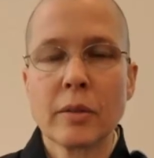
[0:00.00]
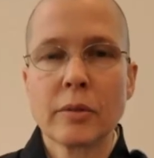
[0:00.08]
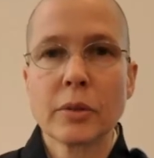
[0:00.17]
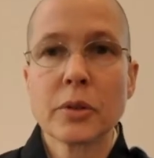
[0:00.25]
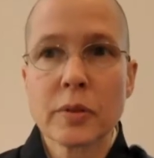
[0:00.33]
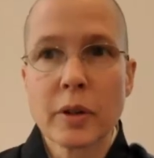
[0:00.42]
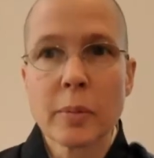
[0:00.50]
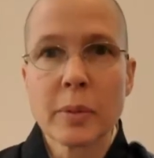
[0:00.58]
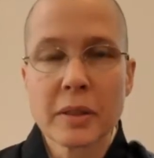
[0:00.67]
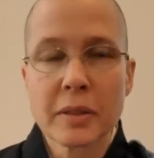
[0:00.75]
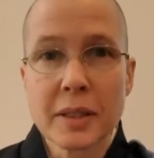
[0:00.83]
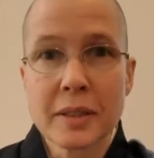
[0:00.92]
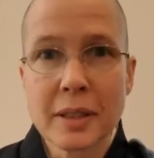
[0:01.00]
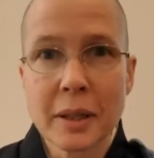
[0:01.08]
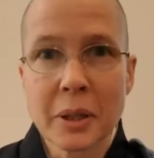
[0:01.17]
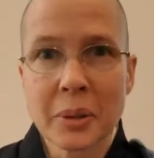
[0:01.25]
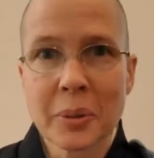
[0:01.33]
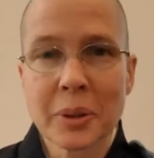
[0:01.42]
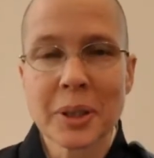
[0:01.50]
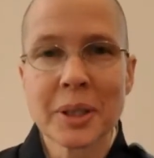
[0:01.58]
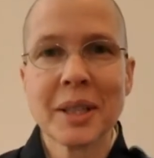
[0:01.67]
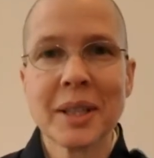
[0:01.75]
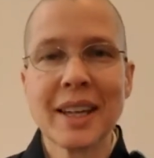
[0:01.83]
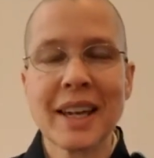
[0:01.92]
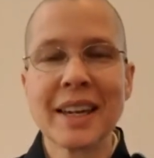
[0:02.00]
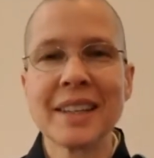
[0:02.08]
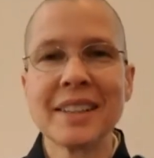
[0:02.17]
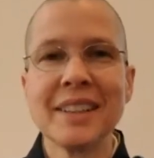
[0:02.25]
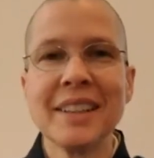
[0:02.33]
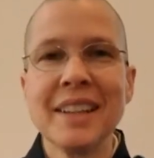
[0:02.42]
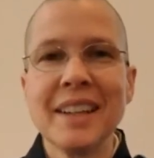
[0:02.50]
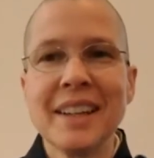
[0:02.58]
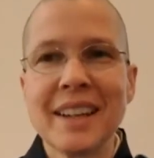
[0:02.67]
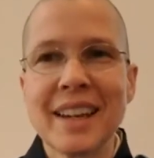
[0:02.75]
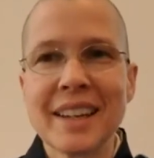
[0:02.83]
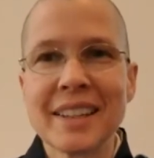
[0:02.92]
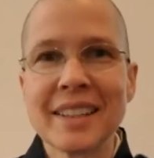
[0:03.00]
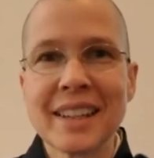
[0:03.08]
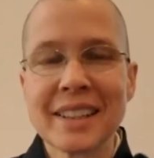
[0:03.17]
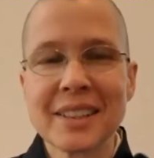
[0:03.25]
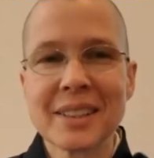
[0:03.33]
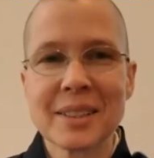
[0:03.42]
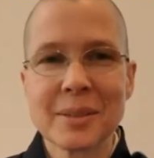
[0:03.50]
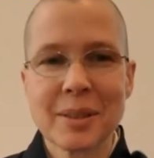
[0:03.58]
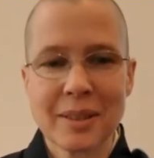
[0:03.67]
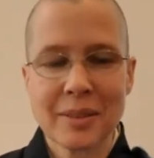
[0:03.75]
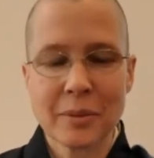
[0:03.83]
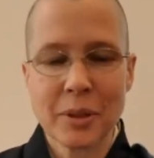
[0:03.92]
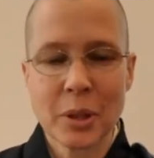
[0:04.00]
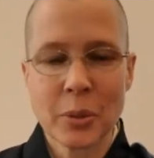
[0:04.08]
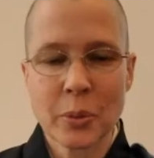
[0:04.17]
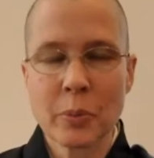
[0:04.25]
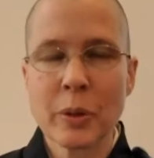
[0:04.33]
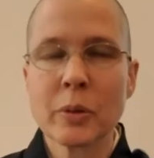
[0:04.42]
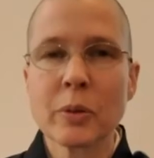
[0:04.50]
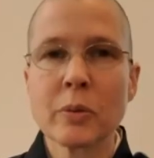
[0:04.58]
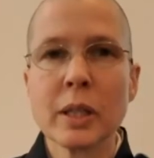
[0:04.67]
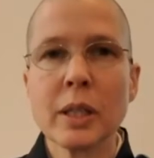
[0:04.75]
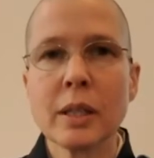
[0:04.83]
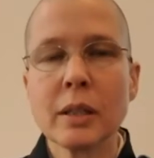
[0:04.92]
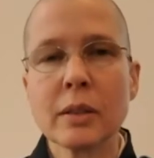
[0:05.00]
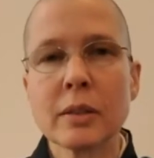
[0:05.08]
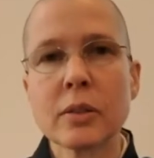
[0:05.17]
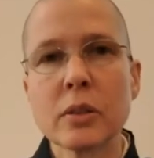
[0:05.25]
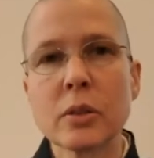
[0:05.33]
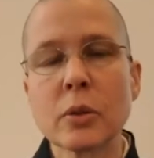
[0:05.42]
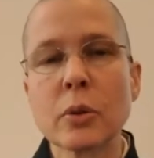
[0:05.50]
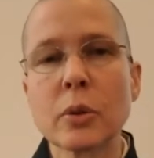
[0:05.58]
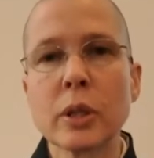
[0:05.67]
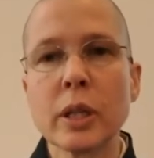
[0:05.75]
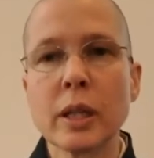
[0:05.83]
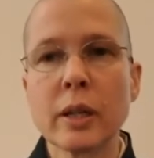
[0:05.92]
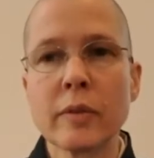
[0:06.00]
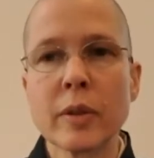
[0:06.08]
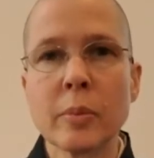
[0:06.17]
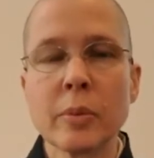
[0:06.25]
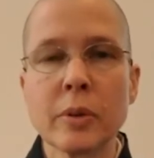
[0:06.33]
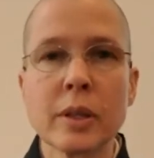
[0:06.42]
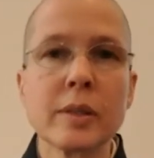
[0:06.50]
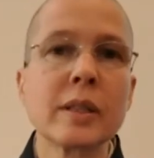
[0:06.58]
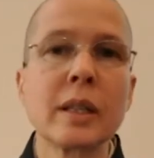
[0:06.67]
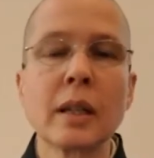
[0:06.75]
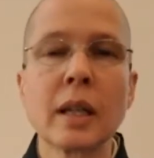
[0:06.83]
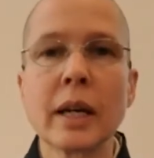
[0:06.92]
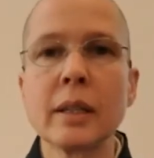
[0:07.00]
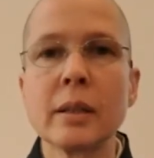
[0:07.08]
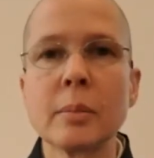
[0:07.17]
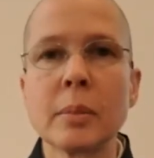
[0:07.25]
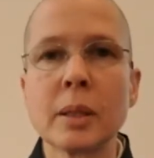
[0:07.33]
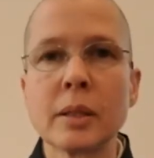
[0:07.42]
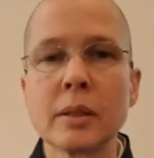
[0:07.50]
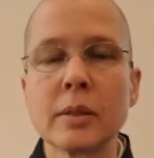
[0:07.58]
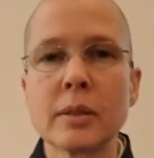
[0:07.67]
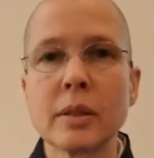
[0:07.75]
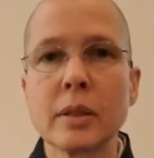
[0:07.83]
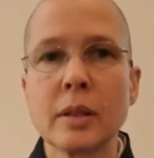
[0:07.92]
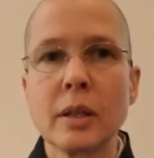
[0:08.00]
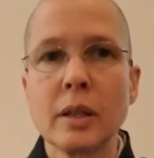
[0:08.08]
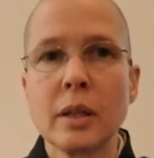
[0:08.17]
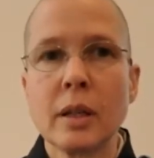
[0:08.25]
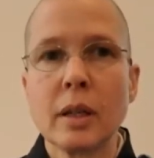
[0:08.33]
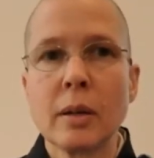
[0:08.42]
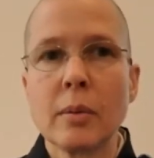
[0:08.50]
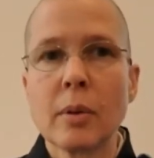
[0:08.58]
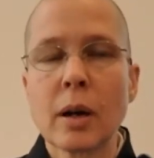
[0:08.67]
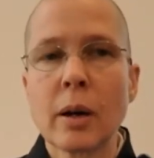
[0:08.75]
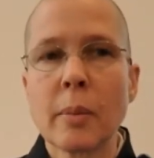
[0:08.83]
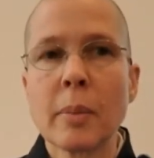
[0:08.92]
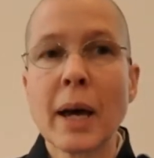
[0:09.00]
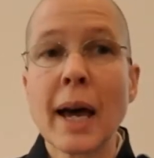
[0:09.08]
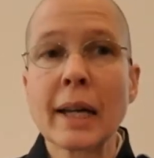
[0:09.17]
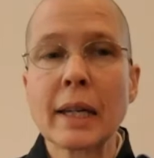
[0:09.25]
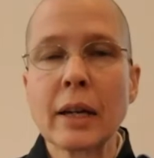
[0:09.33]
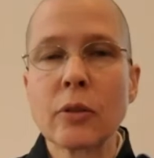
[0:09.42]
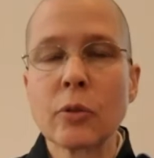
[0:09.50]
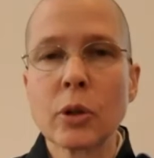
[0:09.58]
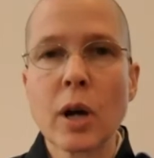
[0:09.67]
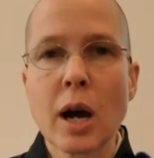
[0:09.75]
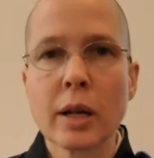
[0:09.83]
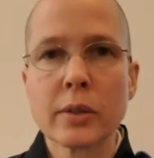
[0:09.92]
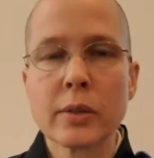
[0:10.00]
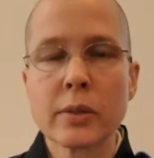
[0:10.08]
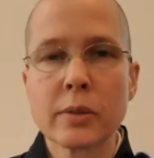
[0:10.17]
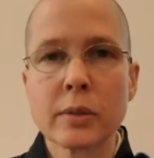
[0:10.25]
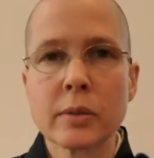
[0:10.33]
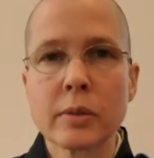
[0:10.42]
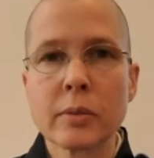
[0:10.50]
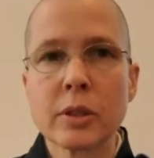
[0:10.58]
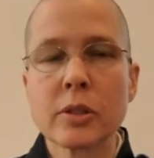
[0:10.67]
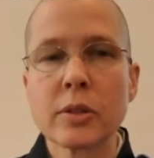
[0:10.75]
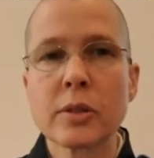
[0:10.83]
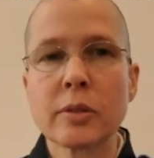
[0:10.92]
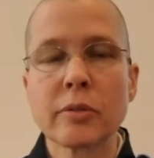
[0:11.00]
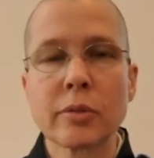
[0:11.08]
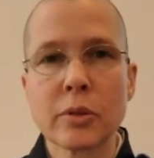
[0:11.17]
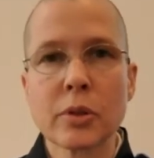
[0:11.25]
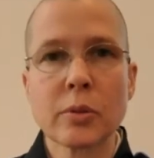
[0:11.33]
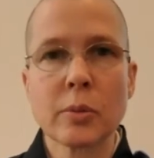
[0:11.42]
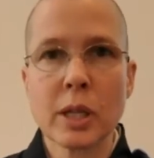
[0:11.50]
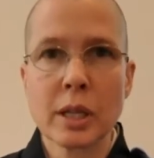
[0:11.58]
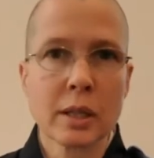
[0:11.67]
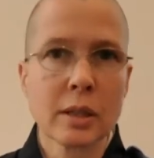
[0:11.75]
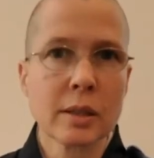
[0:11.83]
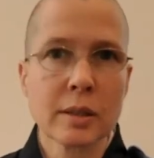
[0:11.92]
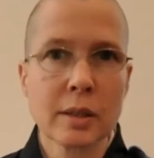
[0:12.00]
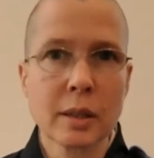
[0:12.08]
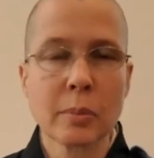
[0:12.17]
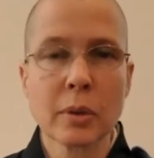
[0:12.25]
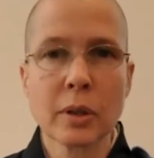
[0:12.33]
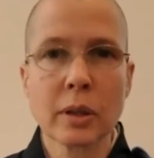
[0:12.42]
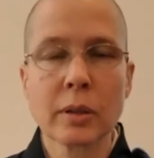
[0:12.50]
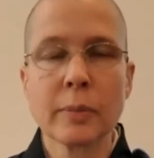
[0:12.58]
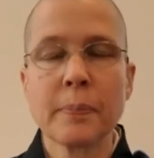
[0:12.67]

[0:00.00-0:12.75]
First of all, because I said I would. And next, you know, when we were reading the story of the Buddha's enlightenment back at Rohatsu, which is the first week in December,